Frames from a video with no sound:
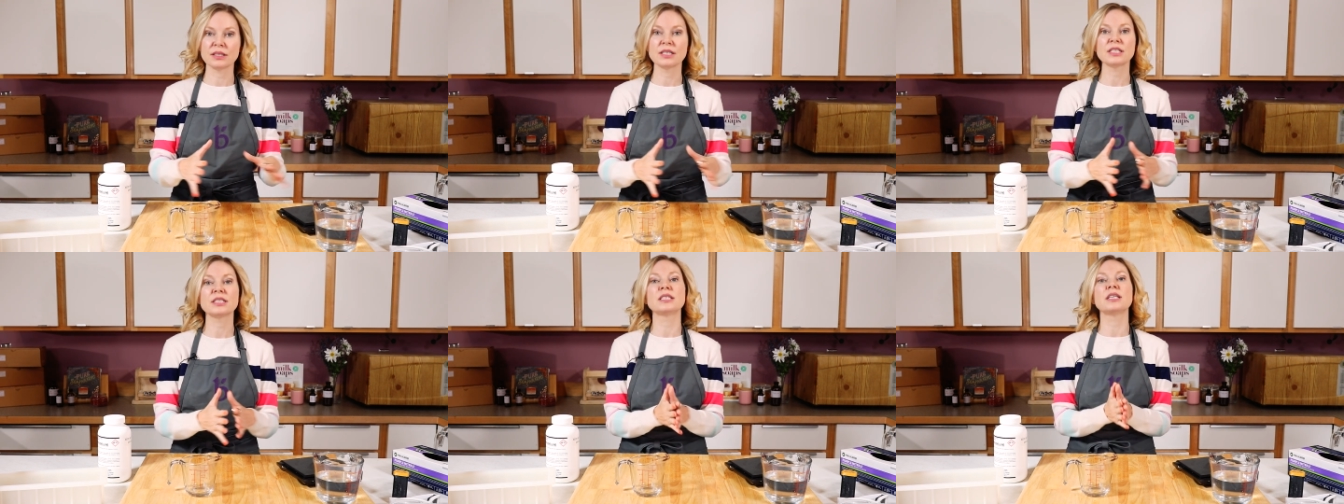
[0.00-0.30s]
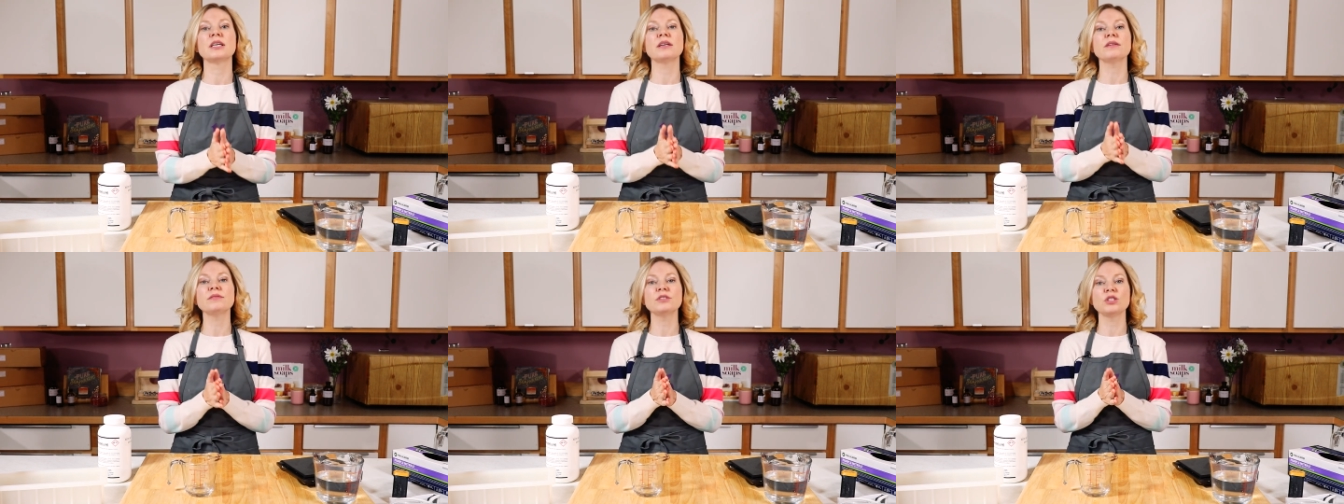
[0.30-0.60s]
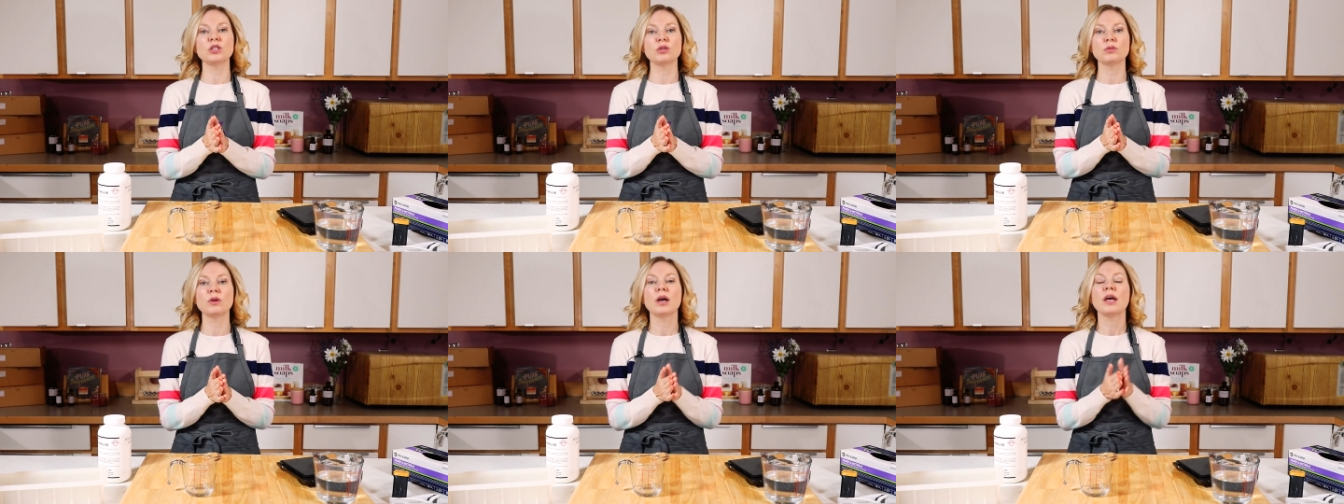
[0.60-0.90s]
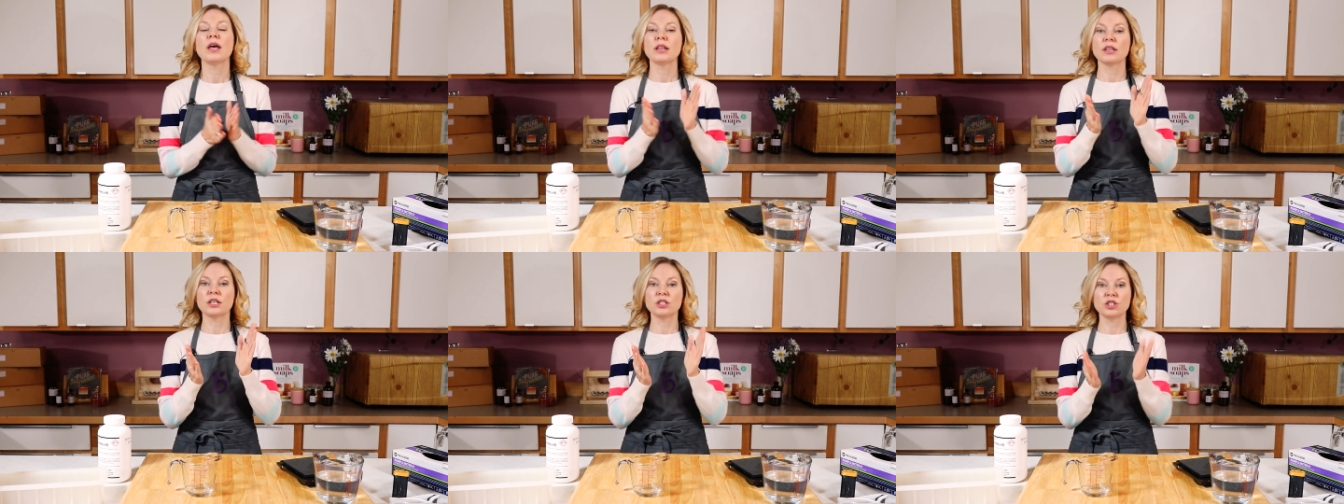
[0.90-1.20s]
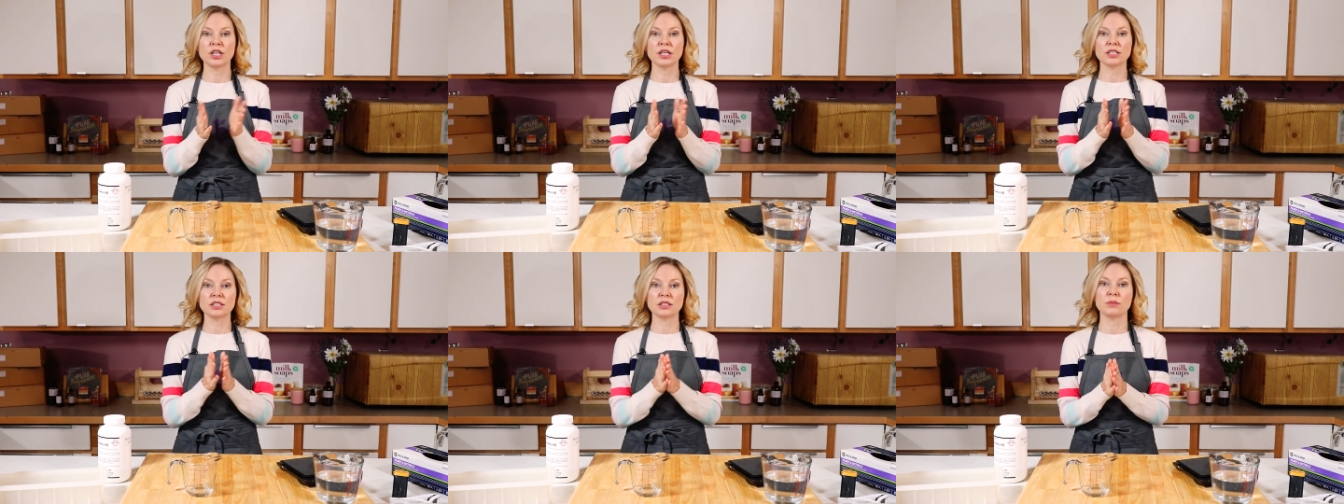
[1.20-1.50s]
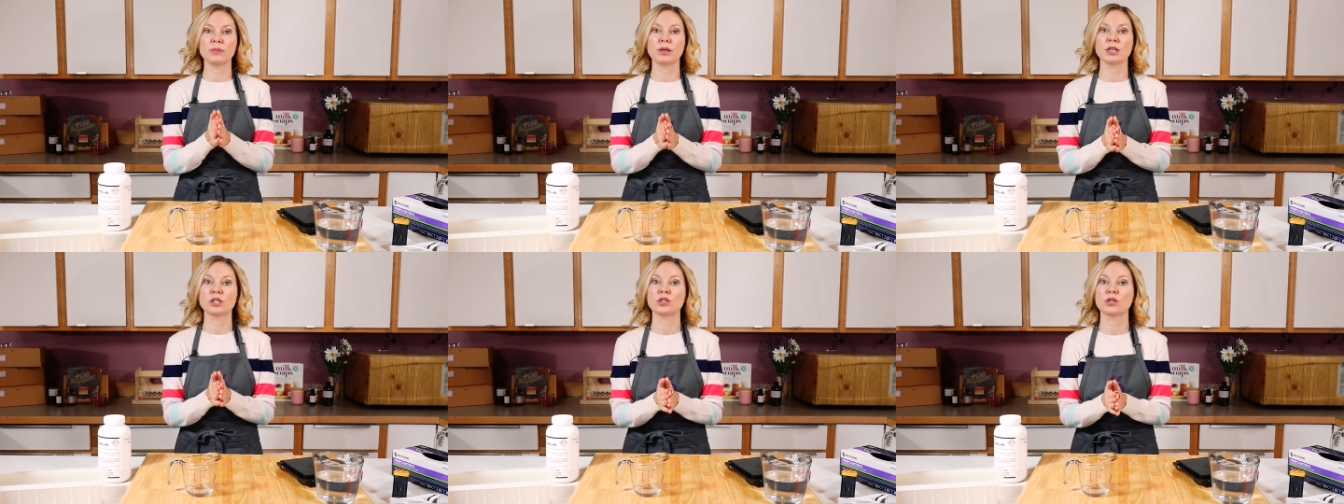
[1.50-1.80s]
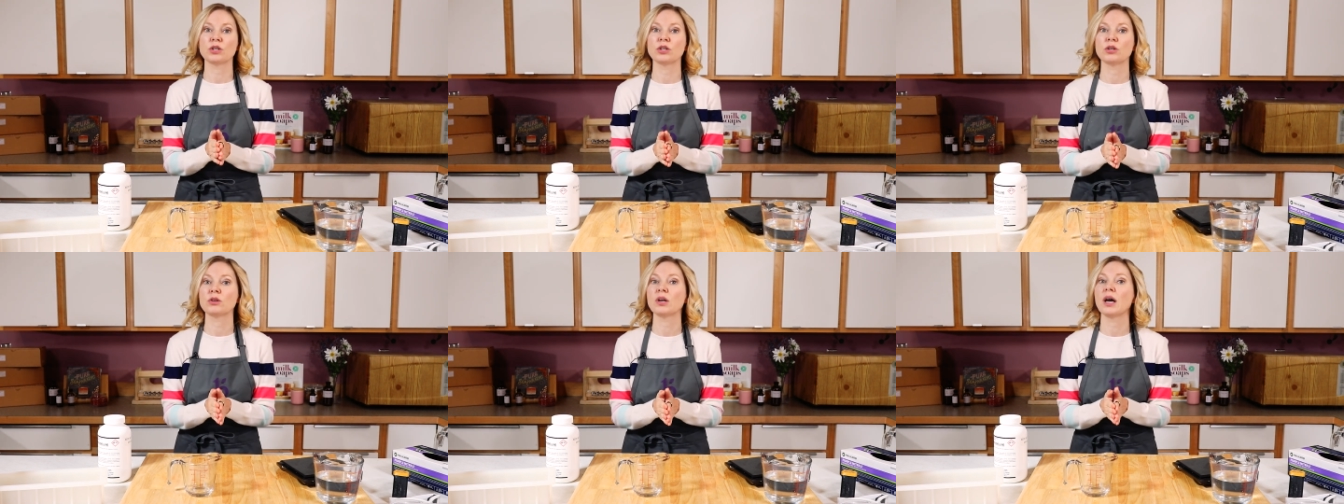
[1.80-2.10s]
This gives you the chance to make
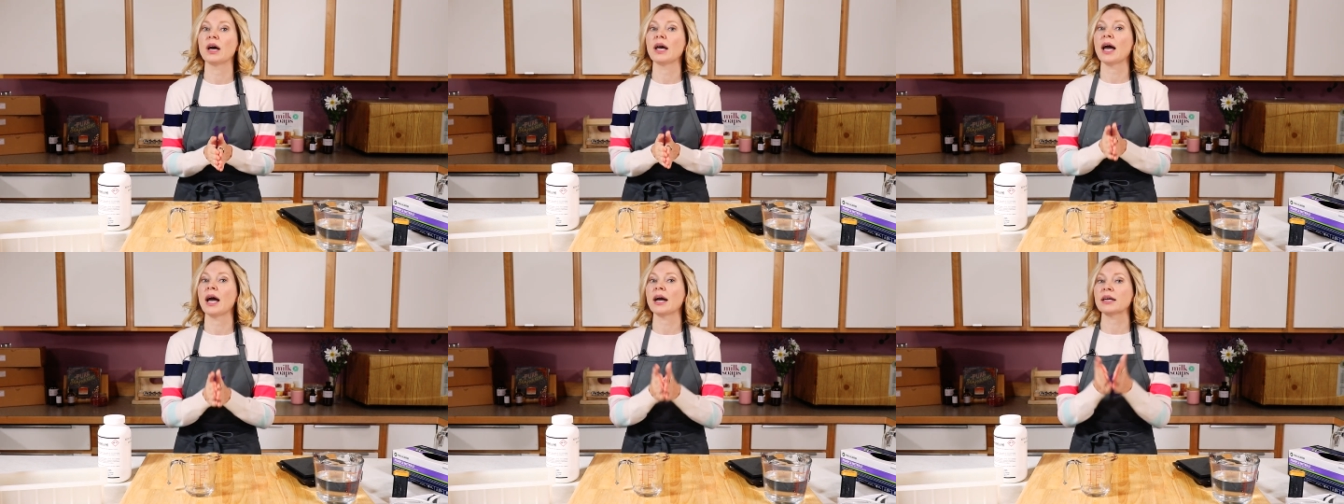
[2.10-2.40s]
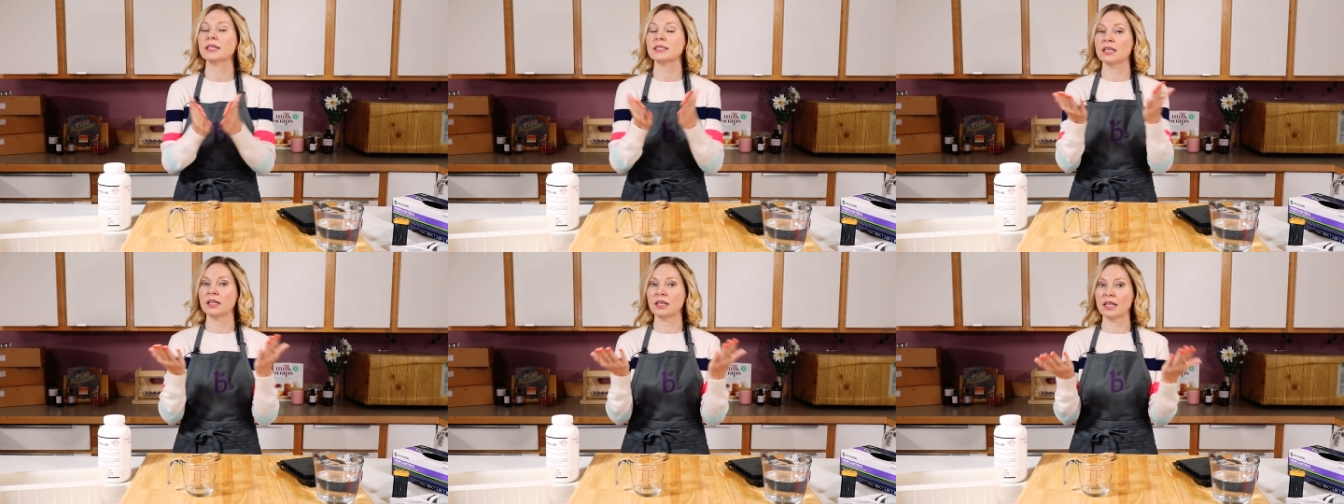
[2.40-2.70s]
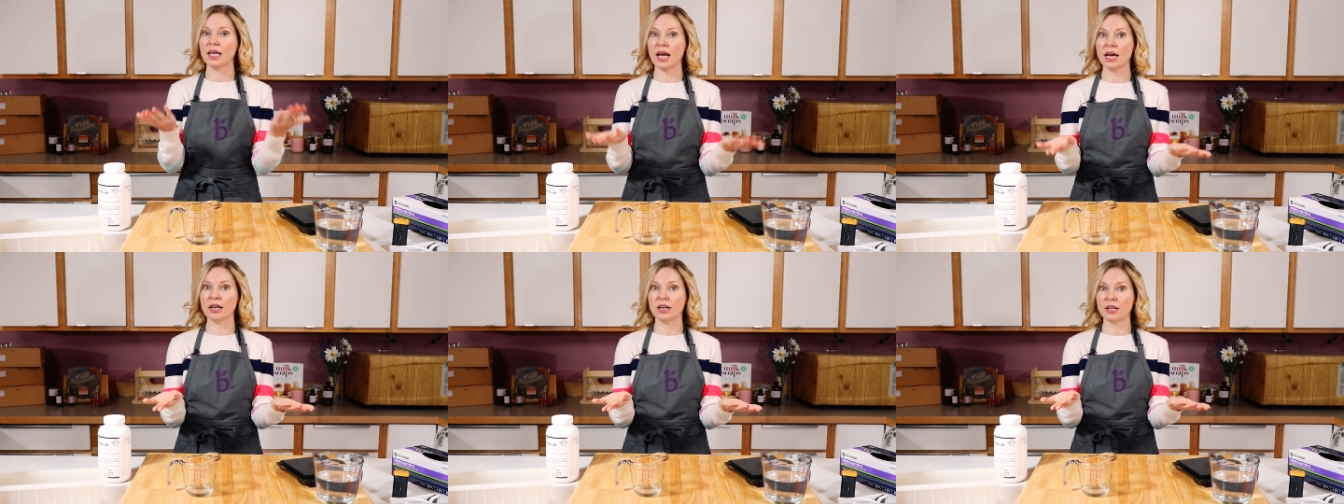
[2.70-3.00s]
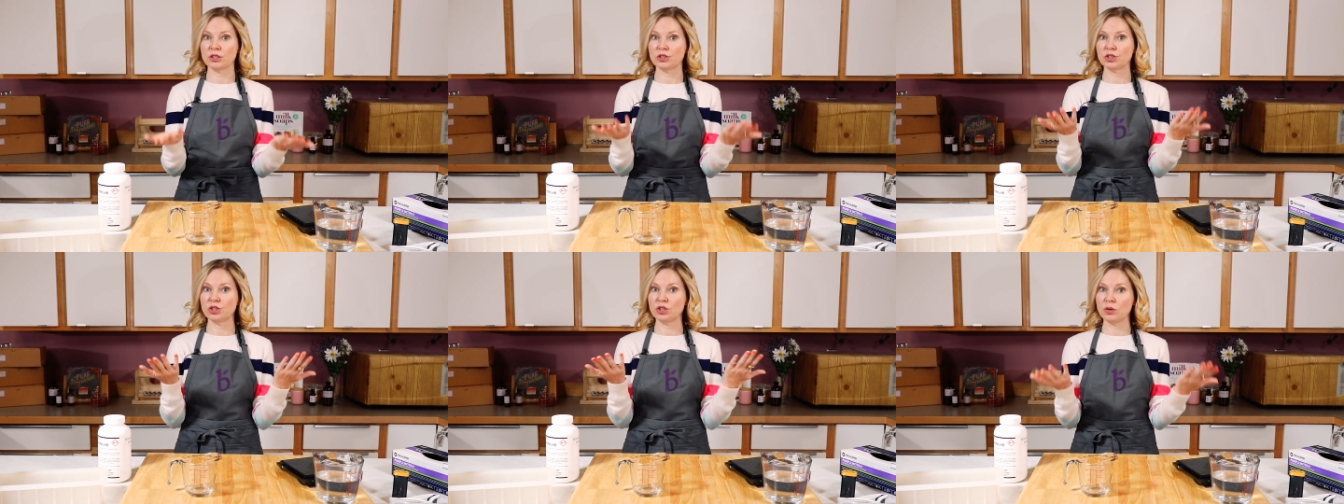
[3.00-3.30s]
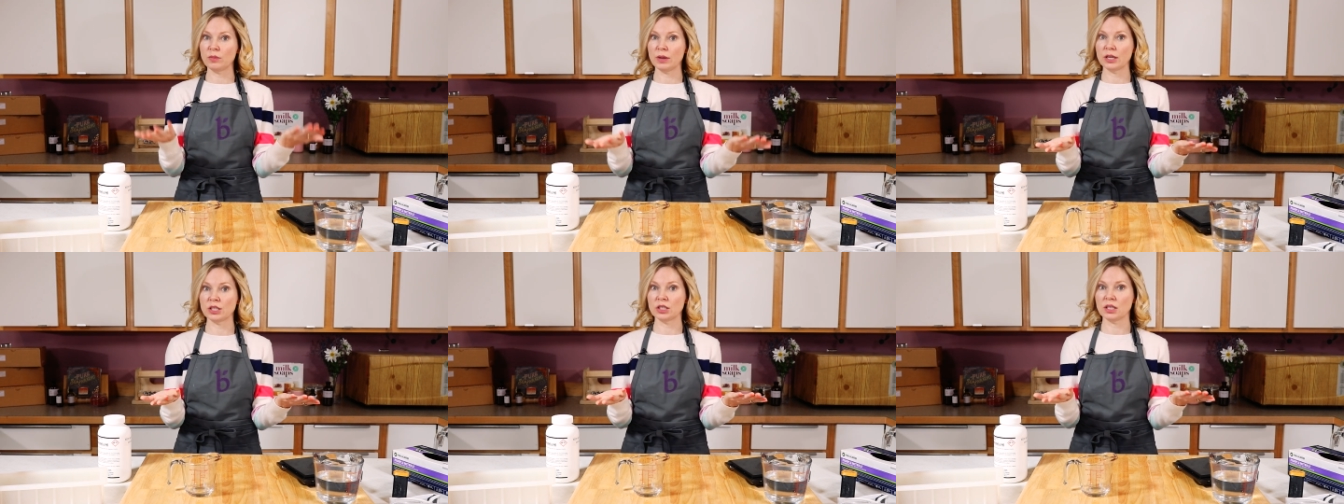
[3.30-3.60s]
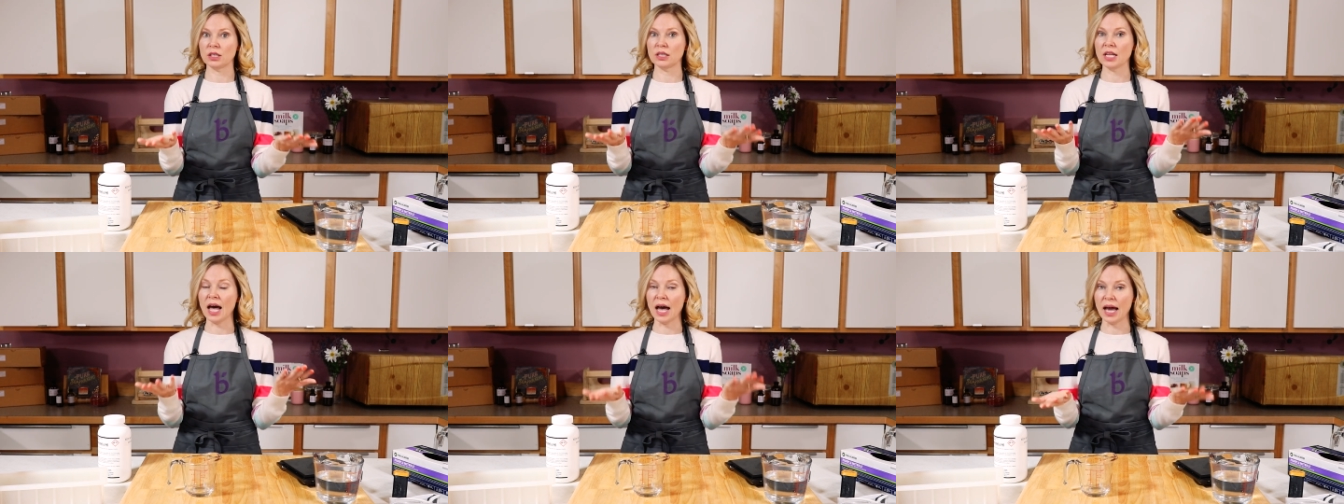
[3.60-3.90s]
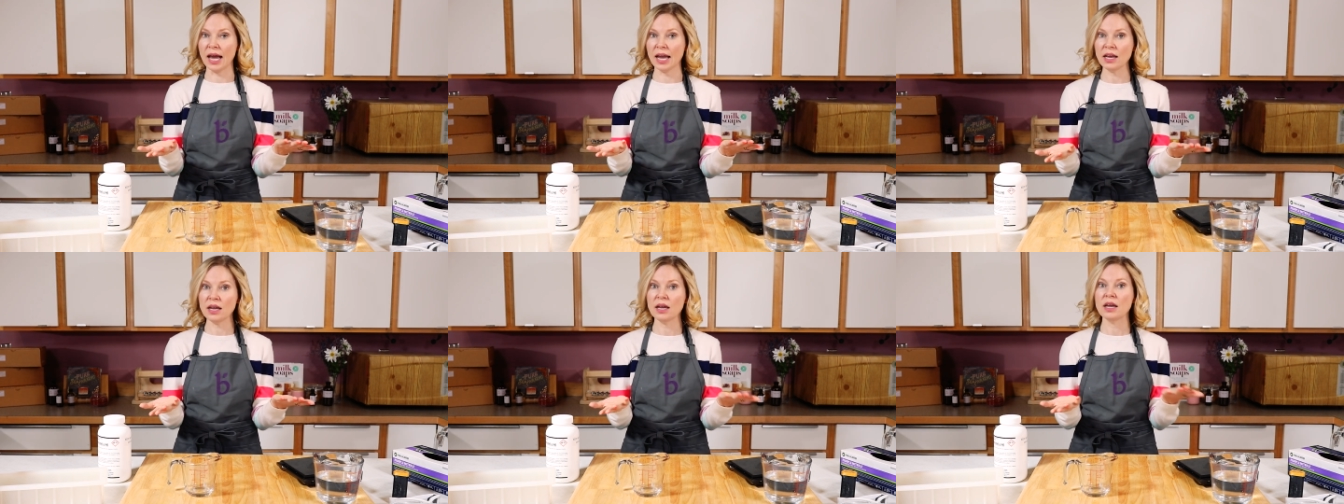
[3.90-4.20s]
sure you're not accidentally adding too much
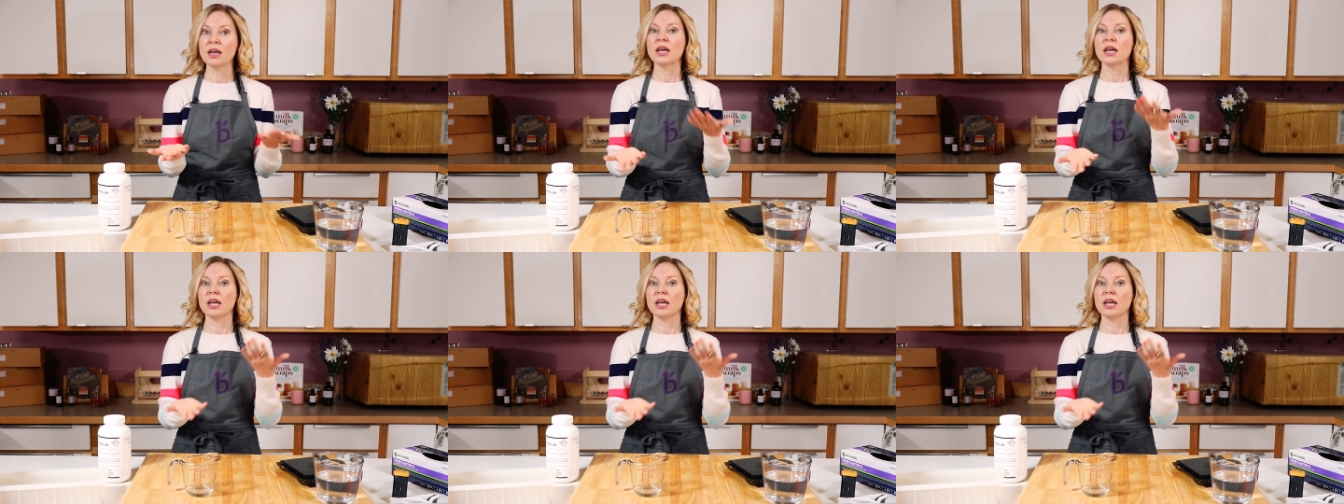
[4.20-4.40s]
lye